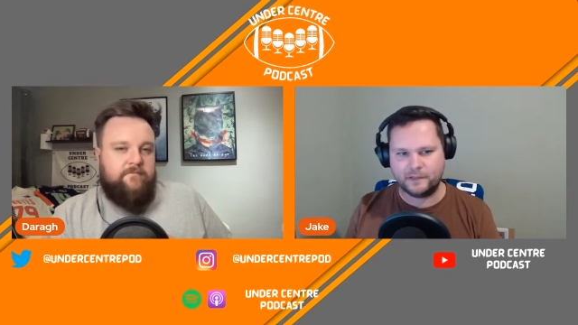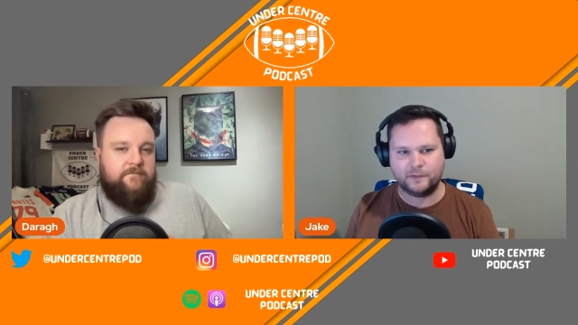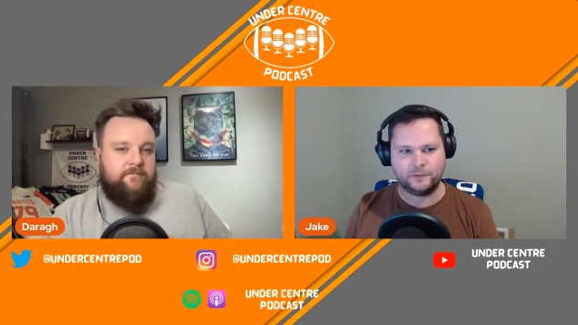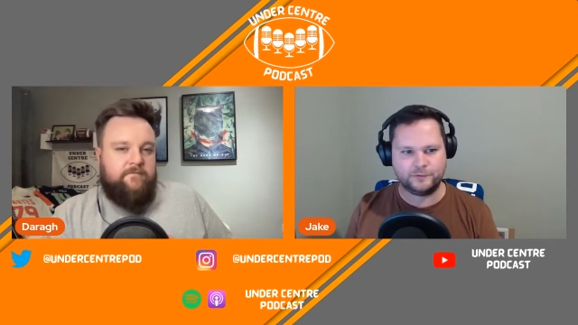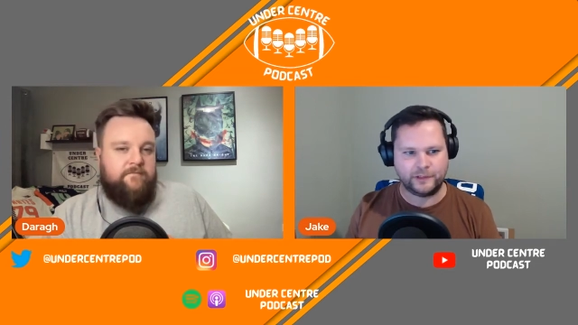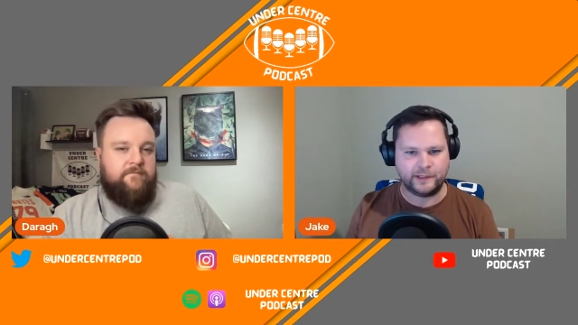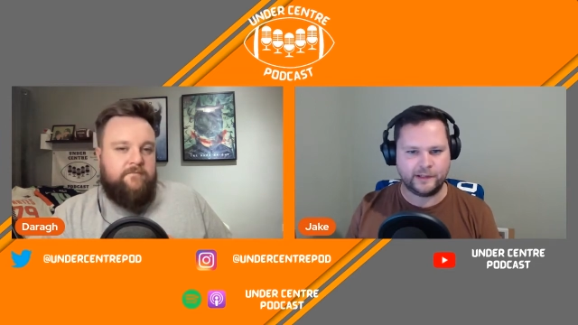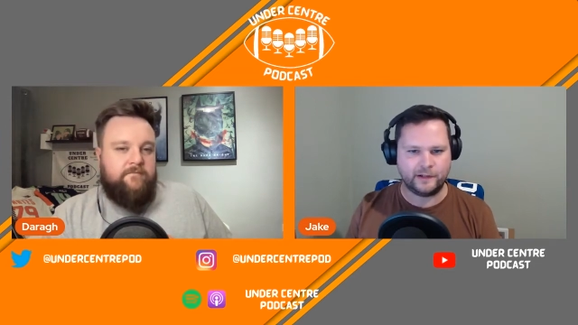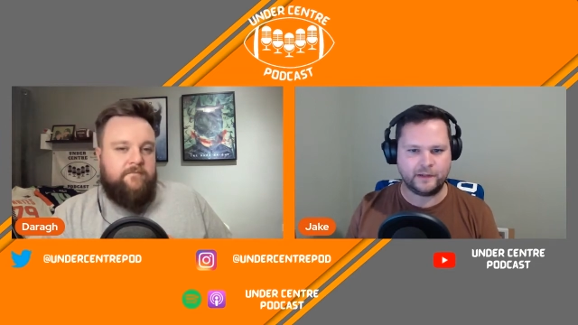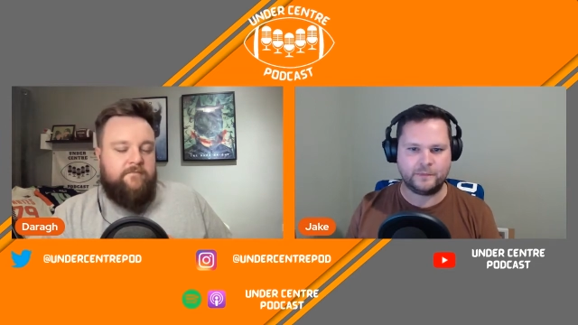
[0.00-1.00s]
Speaker 1: who's really
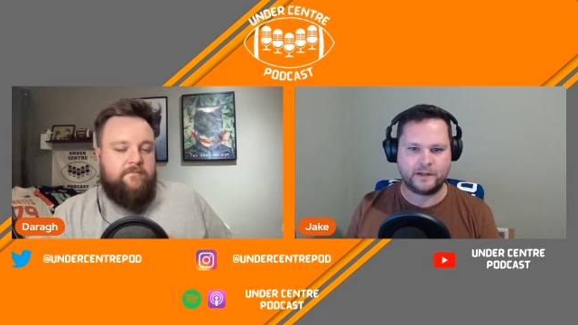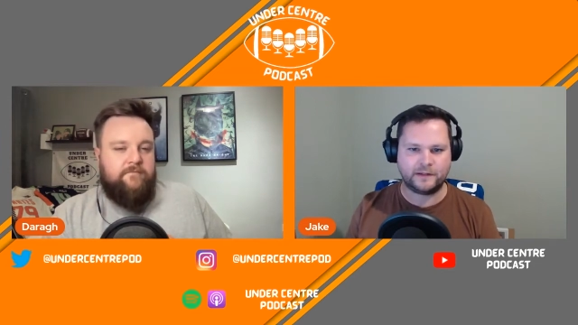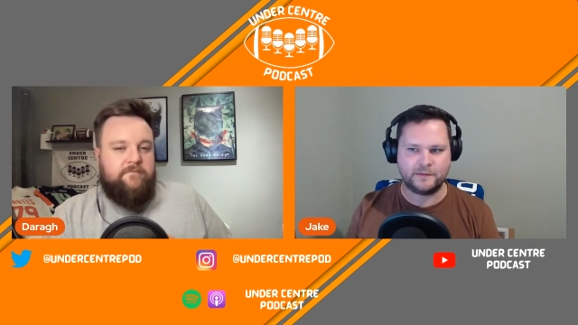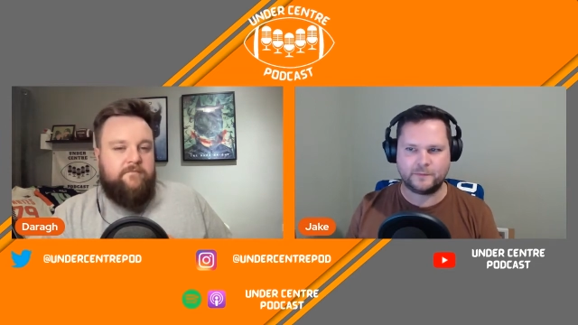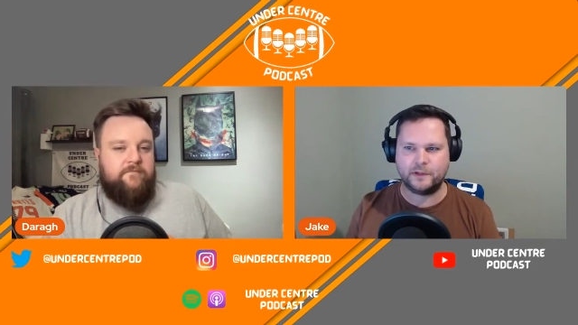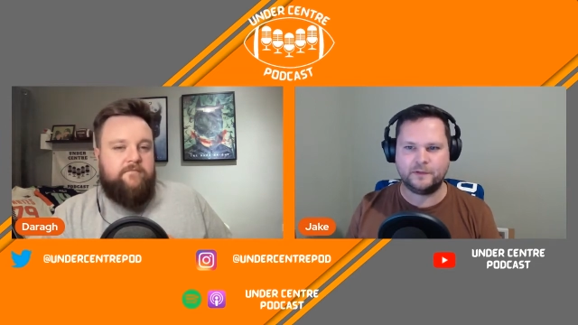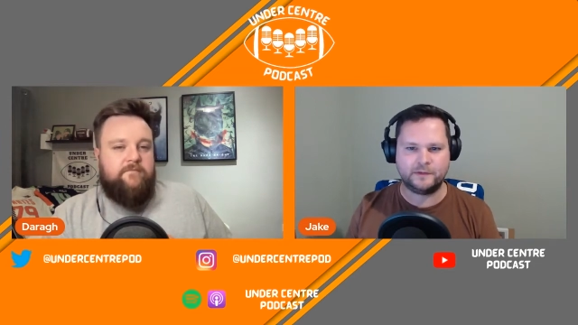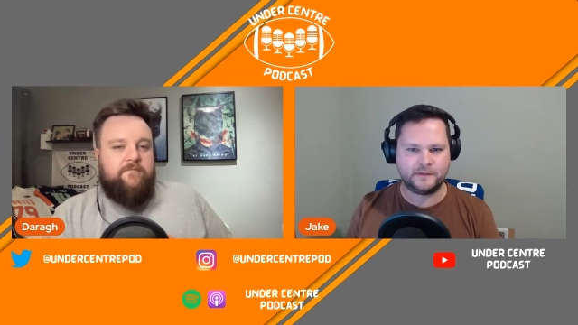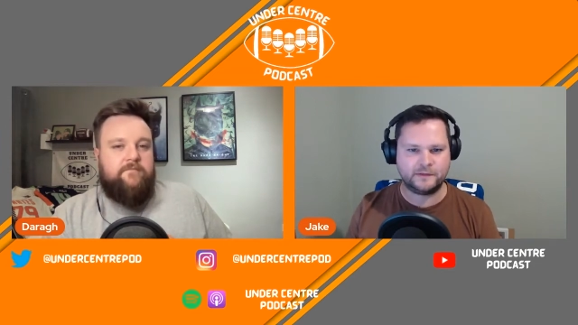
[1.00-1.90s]
high on Marquise Brown at this